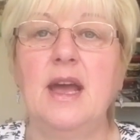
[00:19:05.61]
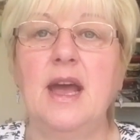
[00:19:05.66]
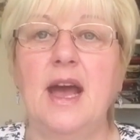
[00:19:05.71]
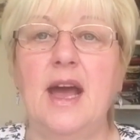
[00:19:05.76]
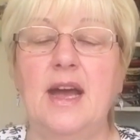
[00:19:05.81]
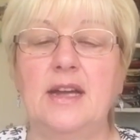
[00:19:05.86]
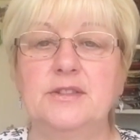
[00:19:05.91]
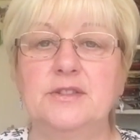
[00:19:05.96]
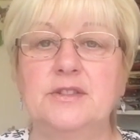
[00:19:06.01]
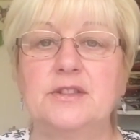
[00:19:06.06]

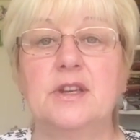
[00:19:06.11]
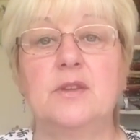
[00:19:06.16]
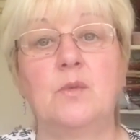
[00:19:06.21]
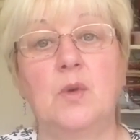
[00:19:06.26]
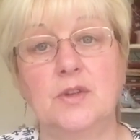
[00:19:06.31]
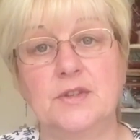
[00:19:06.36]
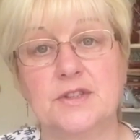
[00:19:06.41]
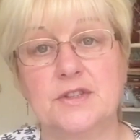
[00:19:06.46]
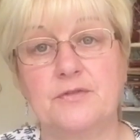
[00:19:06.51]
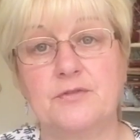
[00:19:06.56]
and
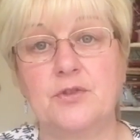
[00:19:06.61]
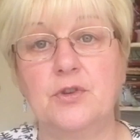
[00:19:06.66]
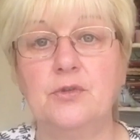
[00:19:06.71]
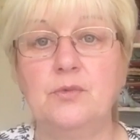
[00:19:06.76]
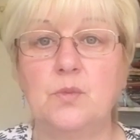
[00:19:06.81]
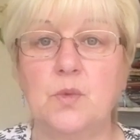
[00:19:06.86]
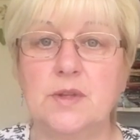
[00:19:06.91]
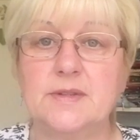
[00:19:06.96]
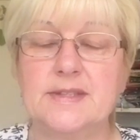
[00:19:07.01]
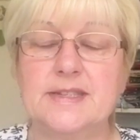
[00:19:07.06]
one's
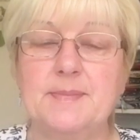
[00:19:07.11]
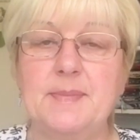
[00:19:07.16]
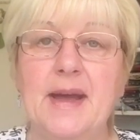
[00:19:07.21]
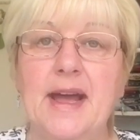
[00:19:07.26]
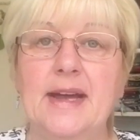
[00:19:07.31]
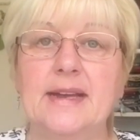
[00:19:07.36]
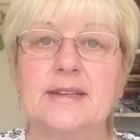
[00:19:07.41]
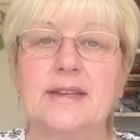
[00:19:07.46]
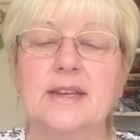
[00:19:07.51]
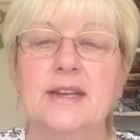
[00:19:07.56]
front, one's
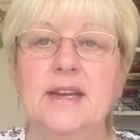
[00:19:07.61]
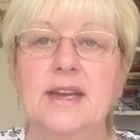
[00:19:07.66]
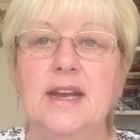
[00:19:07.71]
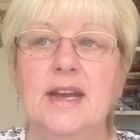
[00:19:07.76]
back,